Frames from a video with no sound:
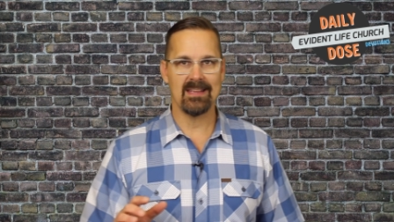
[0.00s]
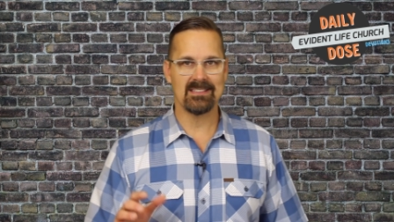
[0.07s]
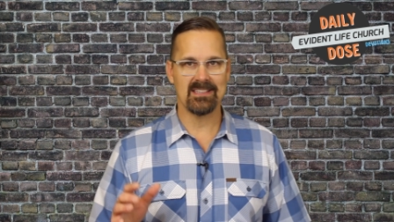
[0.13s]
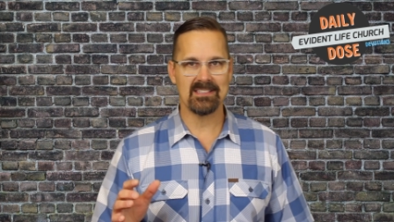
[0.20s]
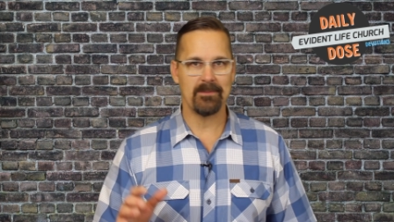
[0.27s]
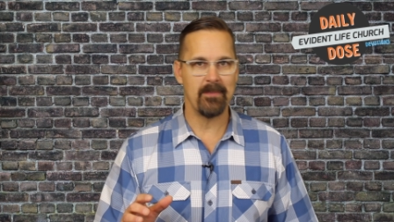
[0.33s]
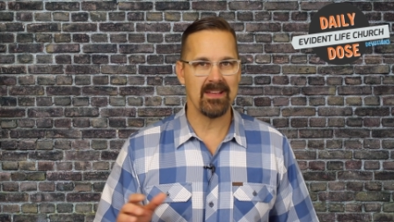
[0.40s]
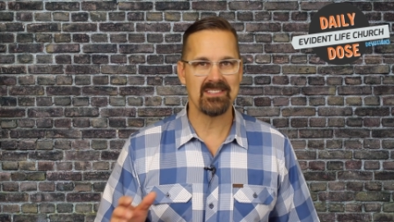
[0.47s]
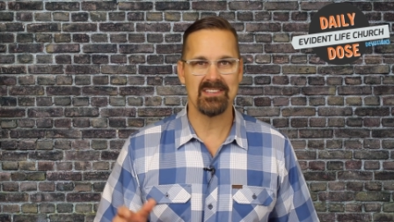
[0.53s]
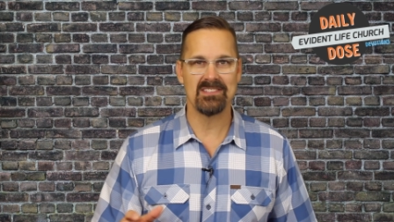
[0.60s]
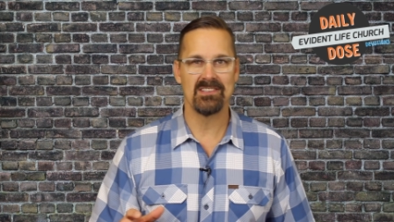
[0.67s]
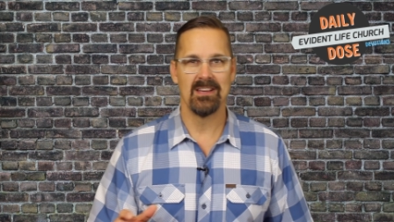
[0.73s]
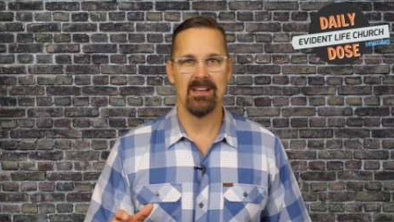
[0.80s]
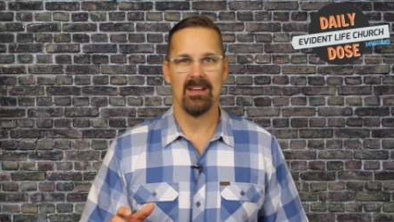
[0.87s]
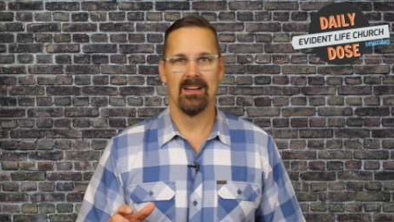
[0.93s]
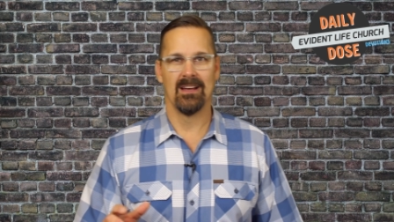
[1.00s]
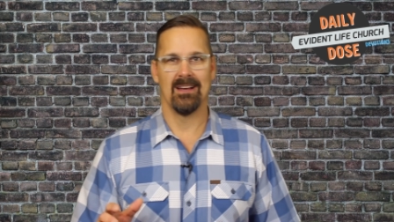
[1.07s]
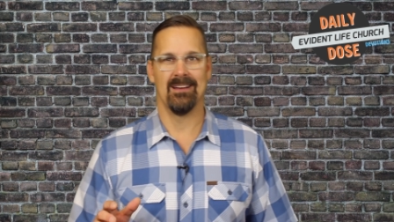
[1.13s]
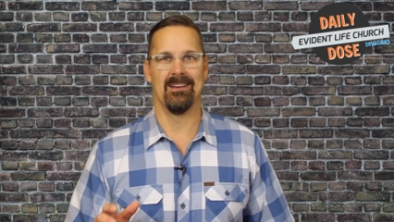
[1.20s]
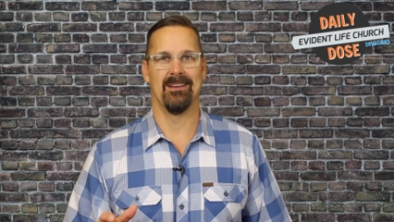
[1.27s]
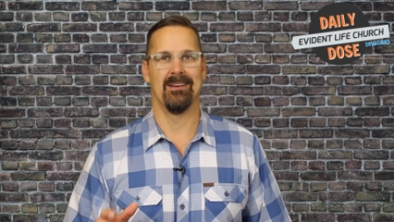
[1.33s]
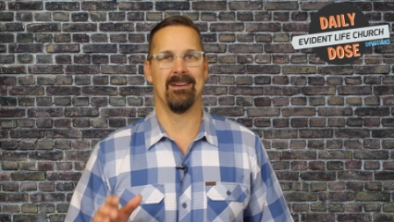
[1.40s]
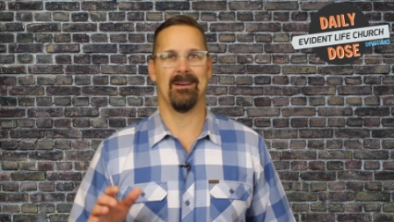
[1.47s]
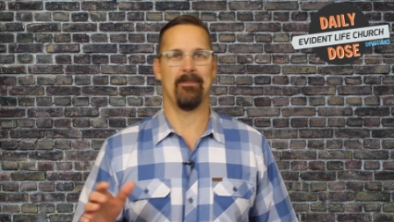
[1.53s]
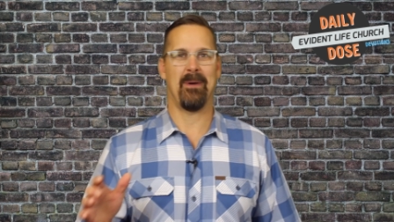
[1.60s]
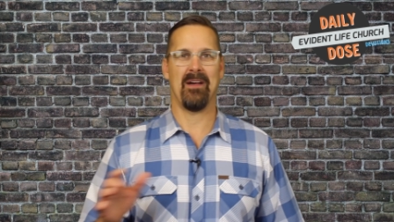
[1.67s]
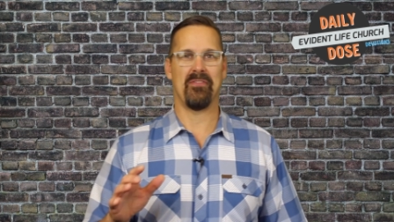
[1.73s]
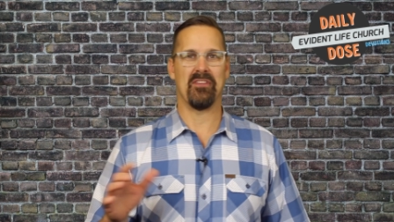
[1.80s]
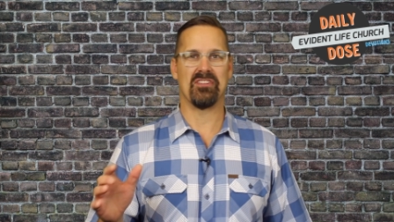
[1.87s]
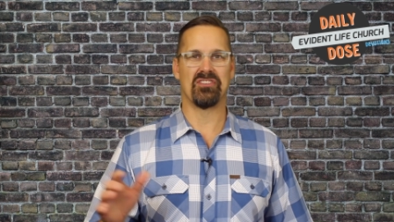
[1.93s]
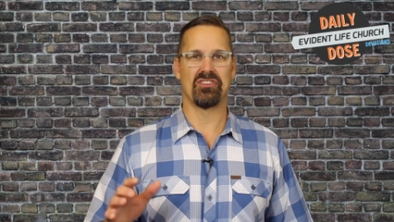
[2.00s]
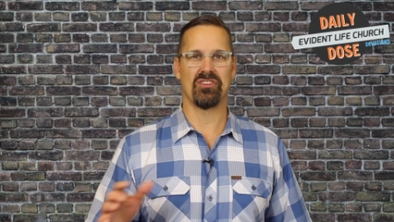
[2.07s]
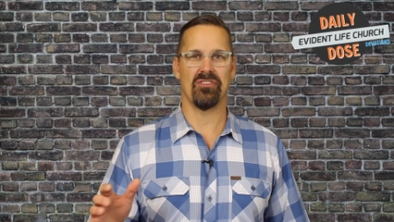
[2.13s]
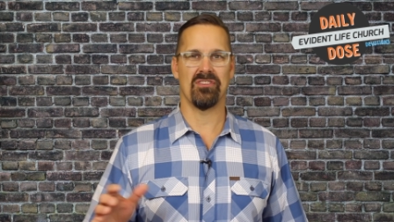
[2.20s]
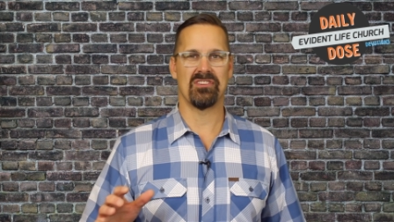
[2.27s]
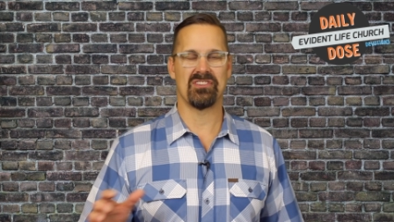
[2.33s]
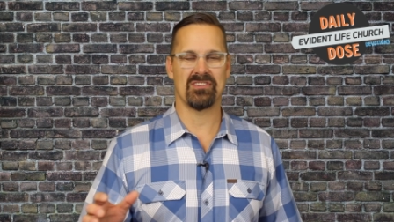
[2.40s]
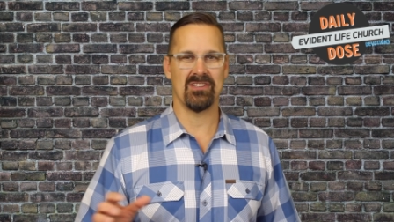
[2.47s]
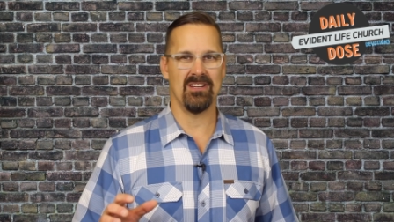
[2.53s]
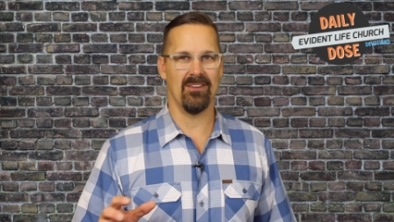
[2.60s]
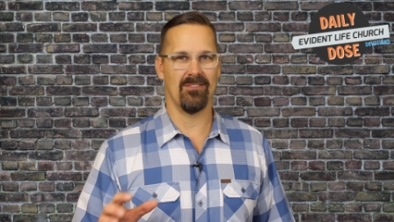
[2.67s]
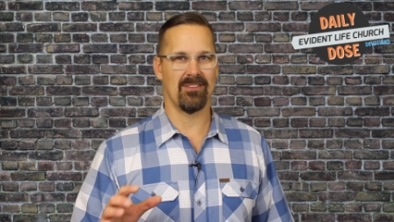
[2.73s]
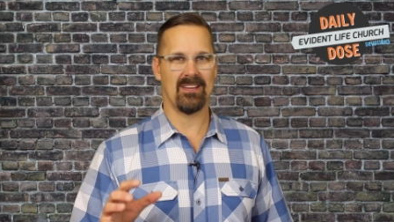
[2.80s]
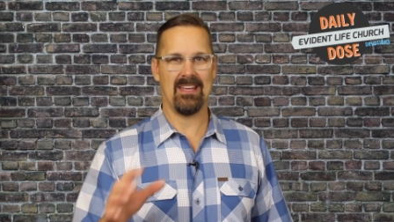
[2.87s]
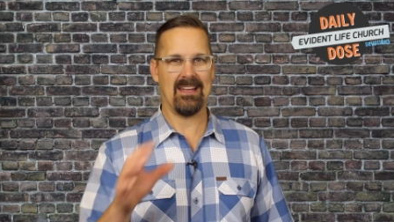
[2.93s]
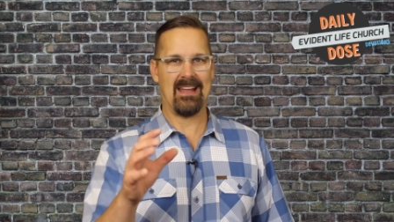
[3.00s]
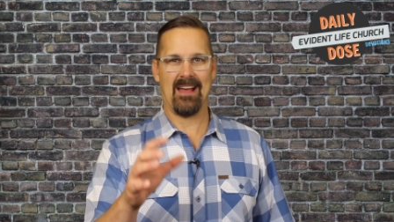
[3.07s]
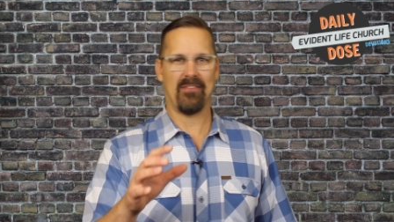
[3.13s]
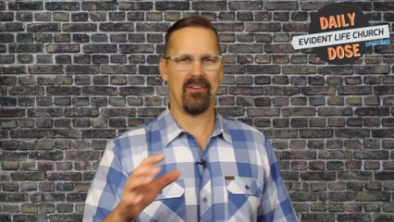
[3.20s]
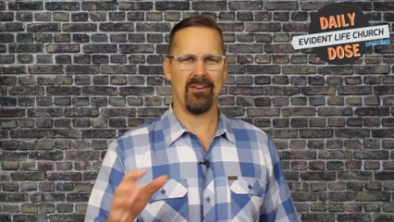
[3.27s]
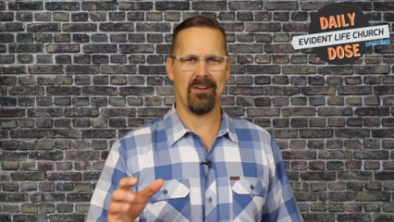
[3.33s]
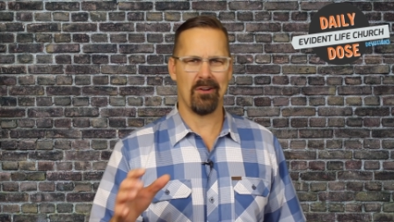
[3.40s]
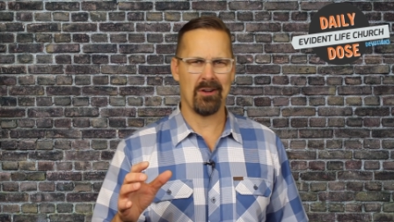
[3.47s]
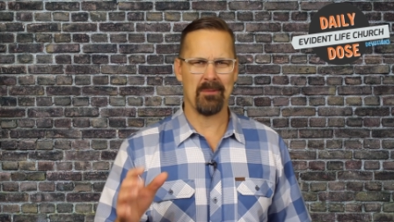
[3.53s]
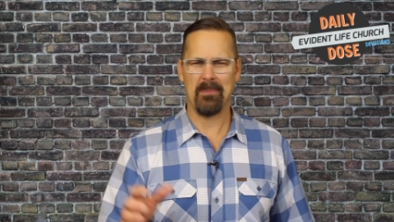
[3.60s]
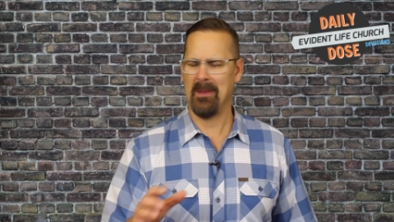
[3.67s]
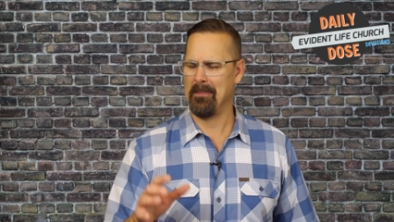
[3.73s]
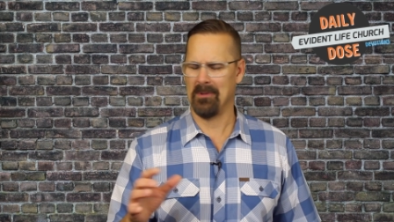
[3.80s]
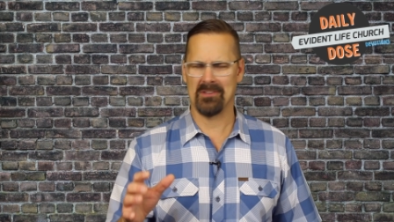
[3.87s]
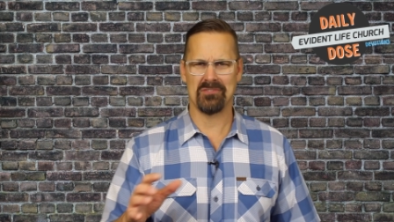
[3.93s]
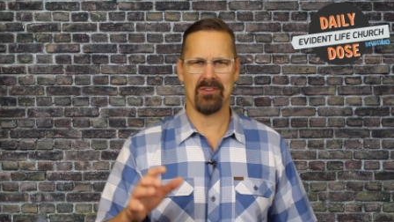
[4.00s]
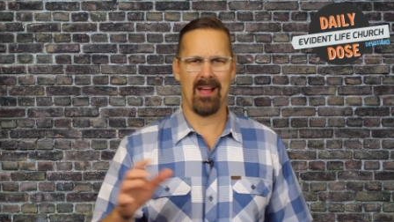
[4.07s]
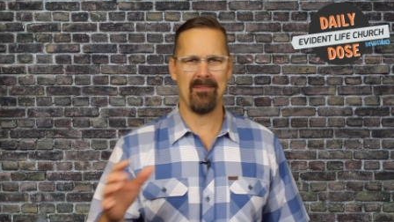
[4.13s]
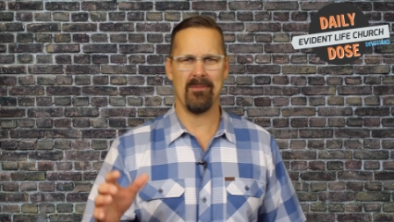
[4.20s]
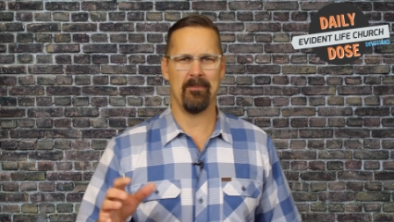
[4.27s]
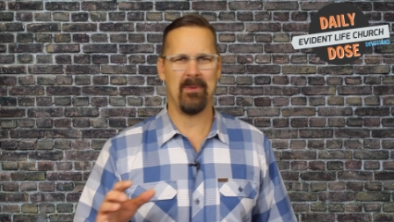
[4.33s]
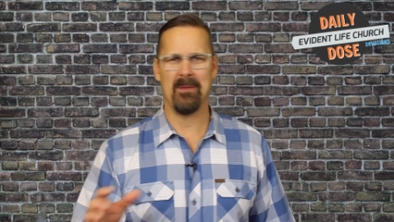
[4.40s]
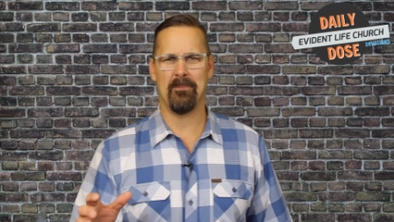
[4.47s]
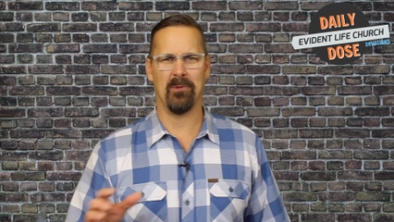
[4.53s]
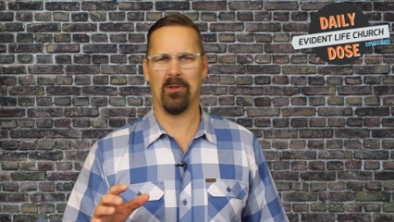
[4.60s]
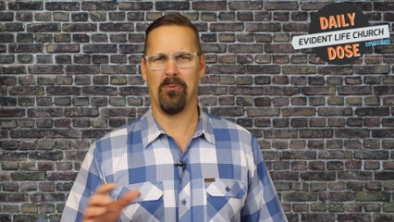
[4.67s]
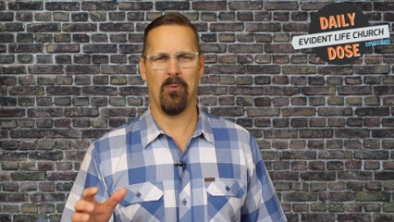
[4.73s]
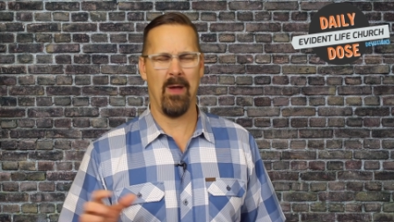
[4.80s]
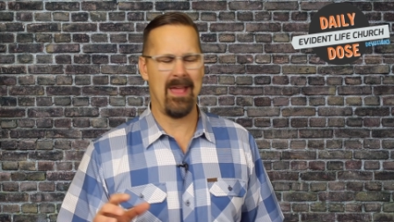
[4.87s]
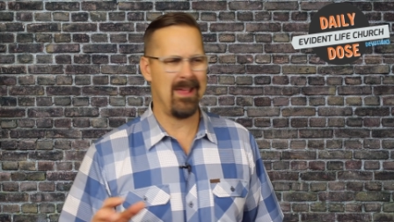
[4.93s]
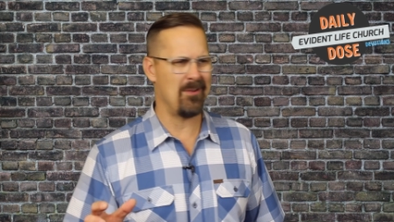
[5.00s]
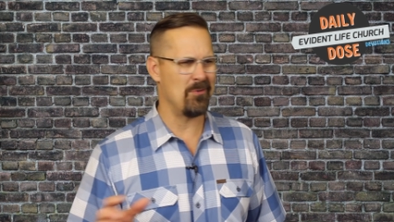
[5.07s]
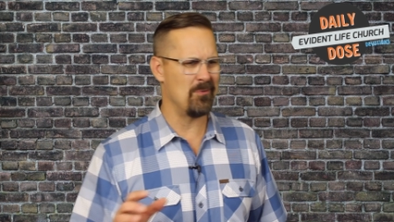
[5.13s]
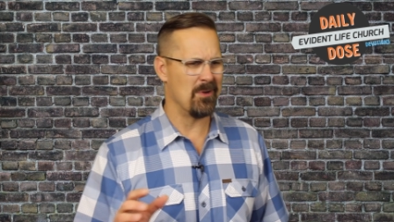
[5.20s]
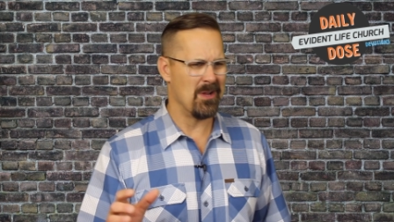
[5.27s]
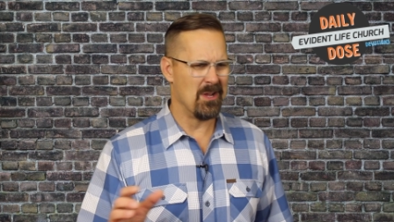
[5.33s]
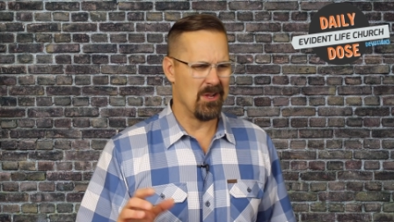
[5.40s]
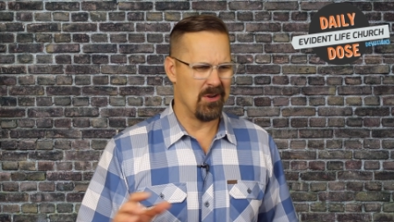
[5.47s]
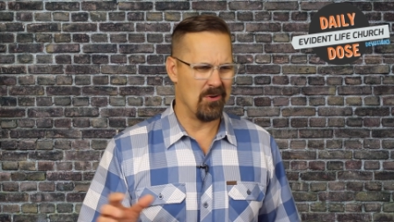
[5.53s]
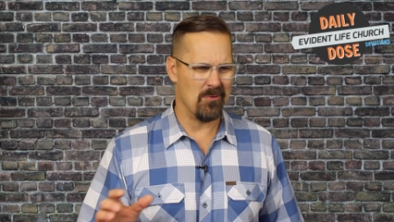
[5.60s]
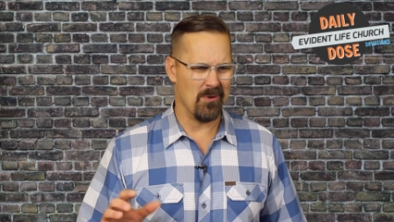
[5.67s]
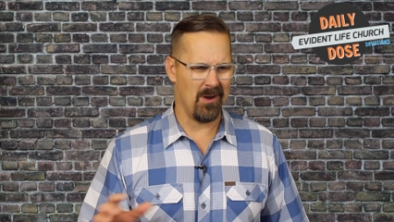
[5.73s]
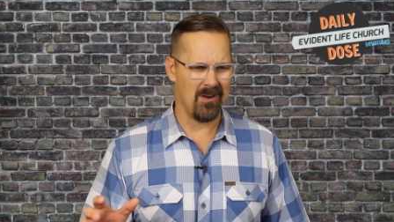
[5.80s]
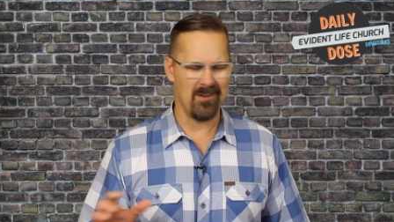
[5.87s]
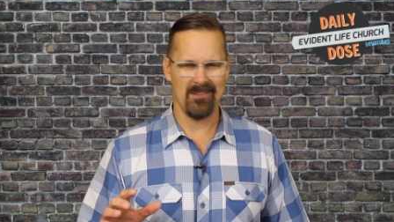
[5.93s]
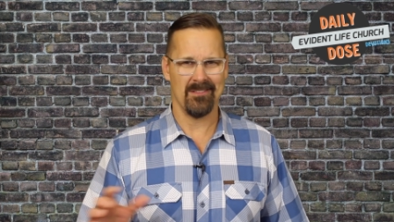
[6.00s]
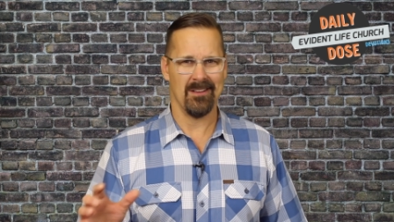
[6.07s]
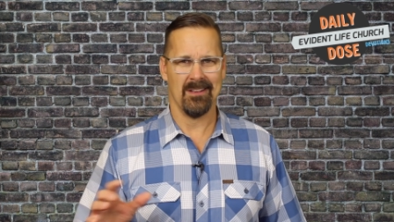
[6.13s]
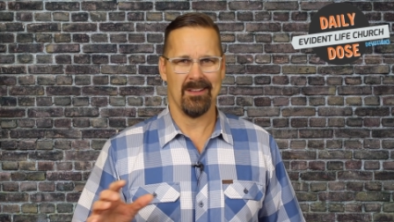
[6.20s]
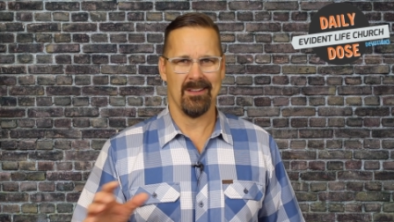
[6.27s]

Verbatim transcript: Is this a message uh, about the church, you know, getting out there and hurting people and driving people away who, who aren't